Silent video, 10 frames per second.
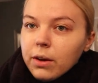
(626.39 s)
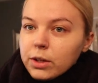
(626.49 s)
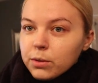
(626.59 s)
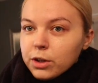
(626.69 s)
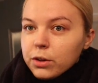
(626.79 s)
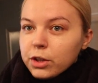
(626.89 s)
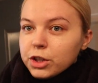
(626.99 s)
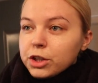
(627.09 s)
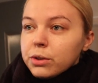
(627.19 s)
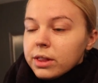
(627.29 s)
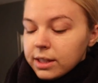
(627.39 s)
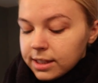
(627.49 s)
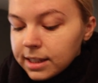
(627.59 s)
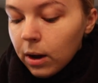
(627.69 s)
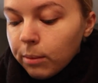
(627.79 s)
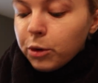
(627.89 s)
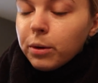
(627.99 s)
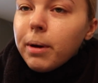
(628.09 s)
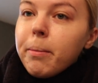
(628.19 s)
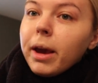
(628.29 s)
You guys want to know the truth? This is how I'm
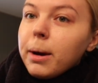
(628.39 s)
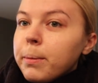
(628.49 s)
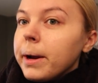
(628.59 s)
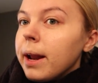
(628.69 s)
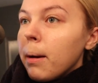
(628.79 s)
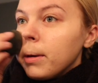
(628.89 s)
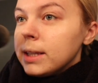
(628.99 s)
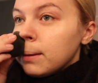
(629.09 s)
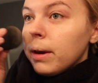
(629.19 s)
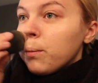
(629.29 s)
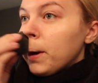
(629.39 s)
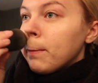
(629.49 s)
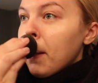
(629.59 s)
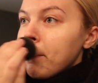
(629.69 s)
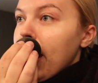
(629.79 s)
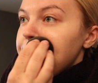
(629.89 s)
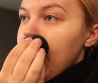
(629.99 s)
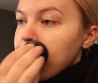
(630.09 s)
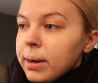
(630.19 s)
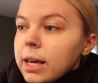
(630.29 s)
doing my makeup right now because I'm wearing my
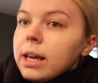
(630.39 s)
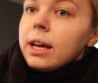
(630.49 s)
Madhappy